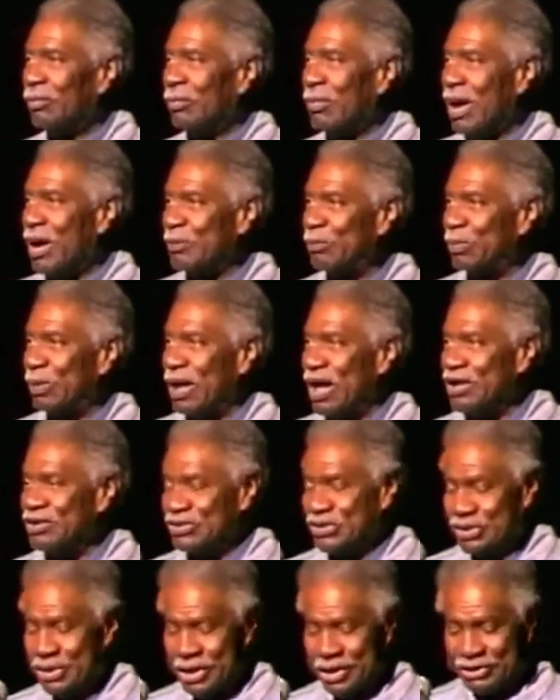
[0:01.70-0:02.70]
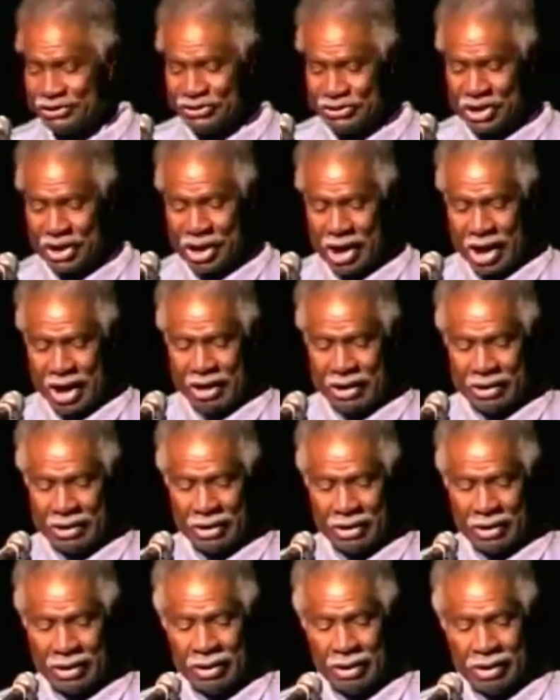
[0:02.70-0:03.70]
My pleasure it is tonight
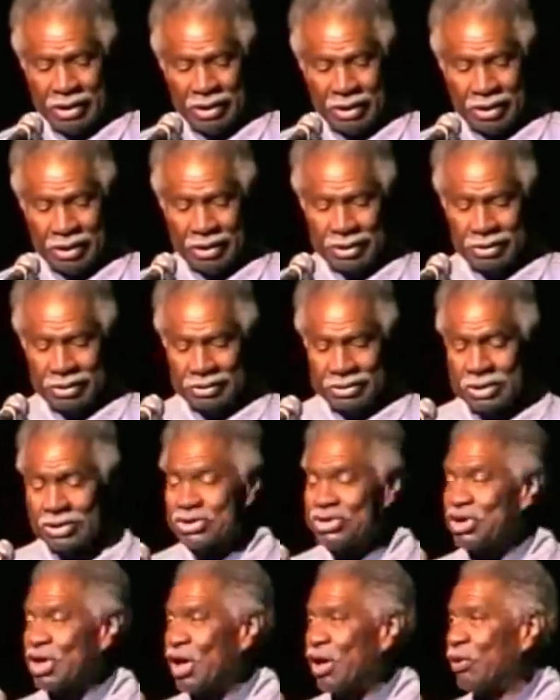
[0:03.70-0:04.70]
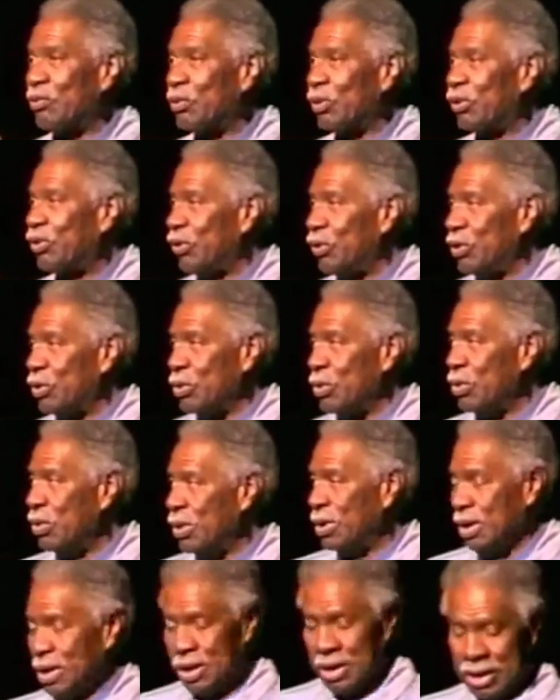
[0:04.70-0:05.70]
to share with
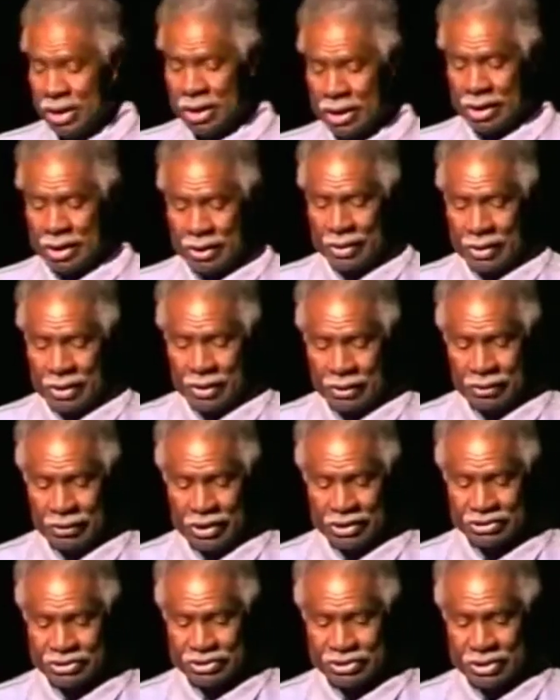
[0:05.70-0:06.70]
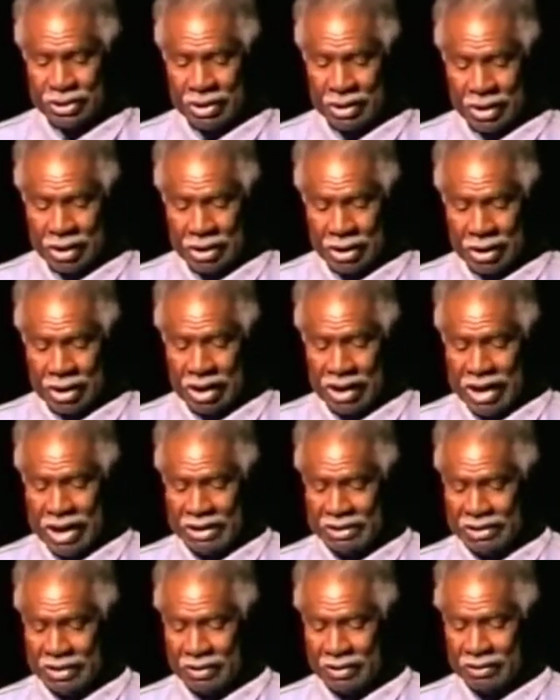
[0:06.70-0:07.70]
you this
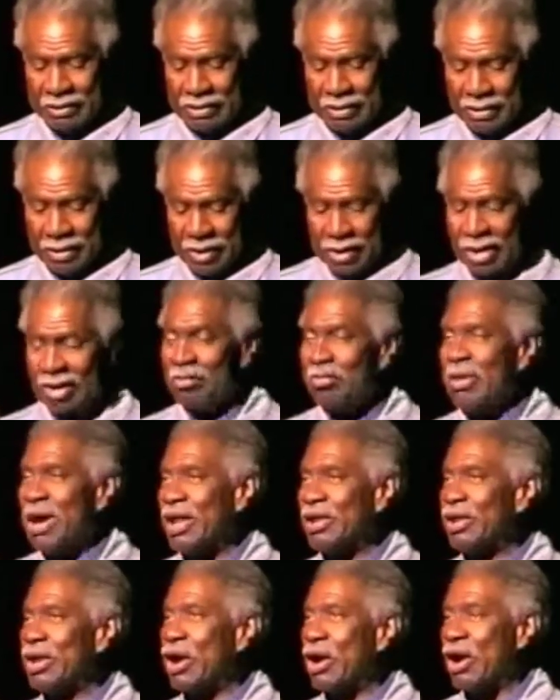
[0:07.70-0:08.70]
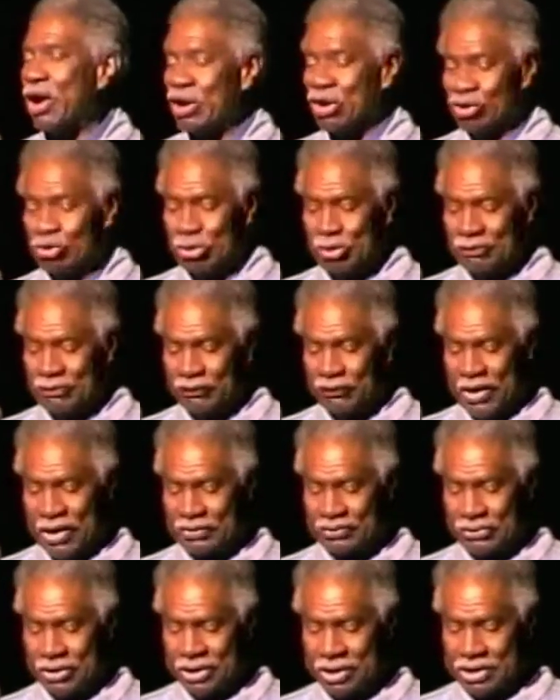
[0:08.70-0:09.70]
letter by the Honorable
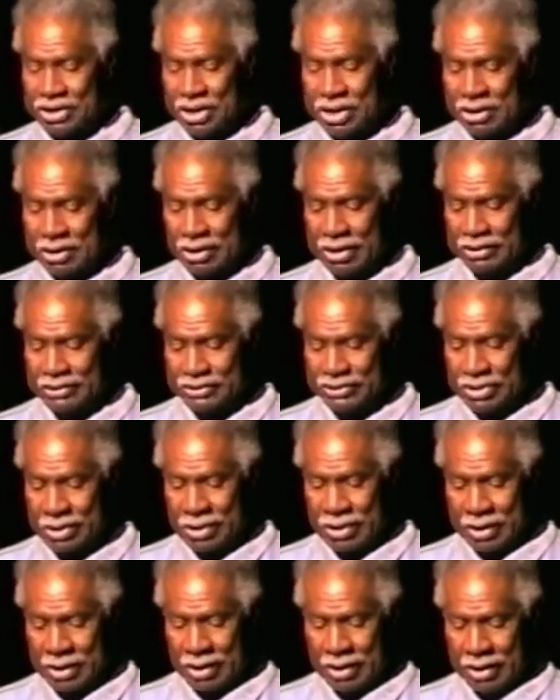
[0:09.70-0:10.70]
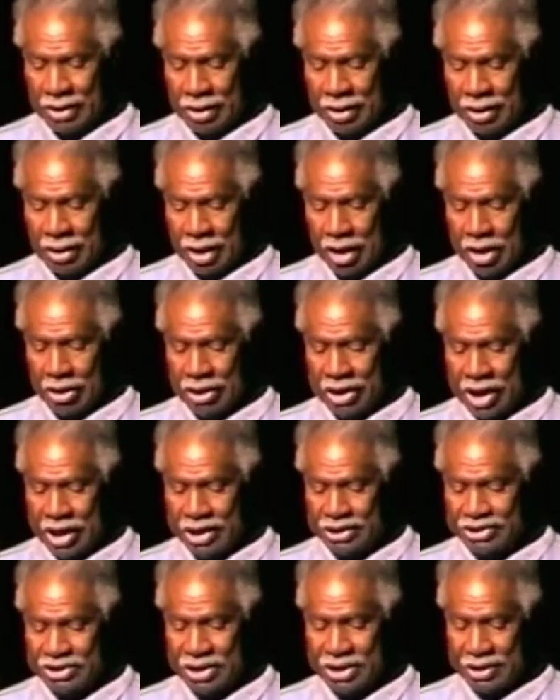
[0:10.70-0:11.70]
Frederick Douglass on
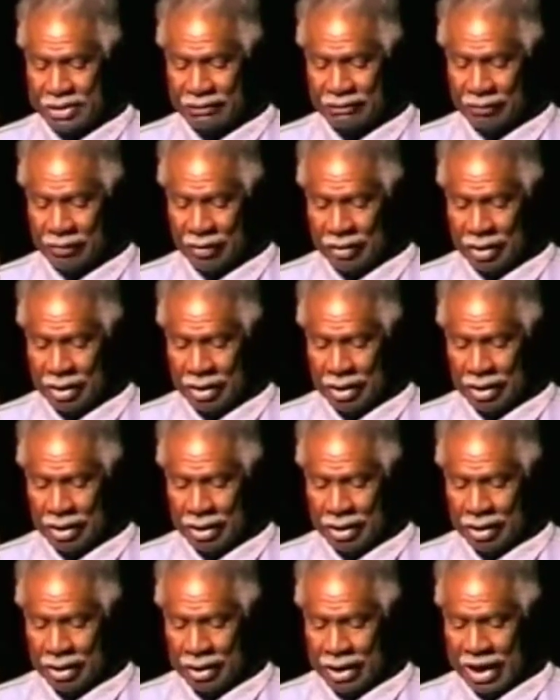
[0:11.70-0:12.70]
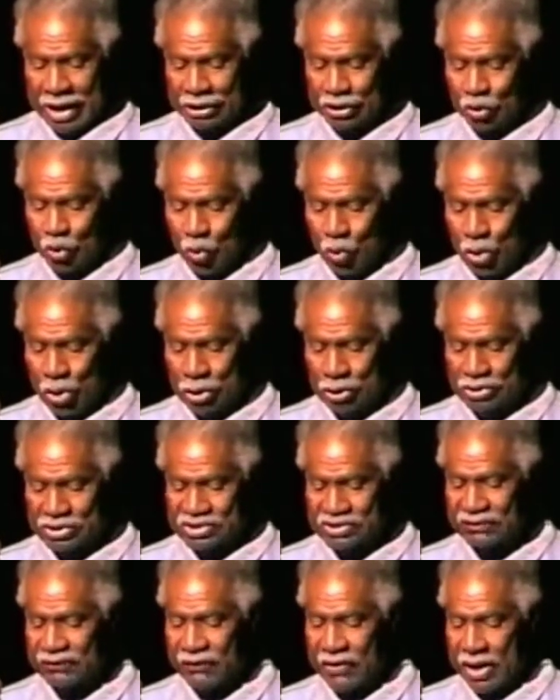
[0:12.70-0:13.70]
Haiti at the
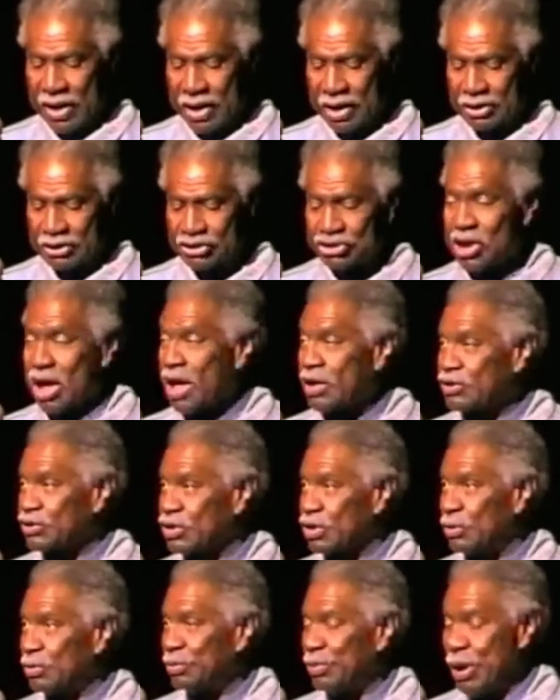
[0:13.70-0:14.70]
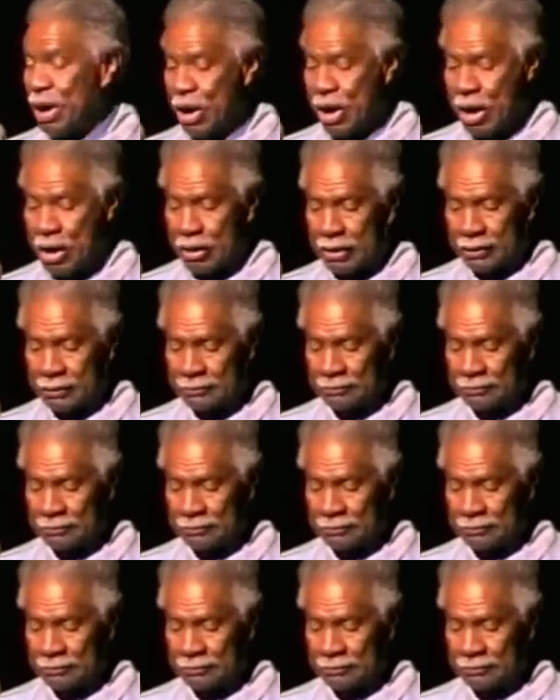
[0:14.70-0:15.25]
World's Fair in Jackson Park,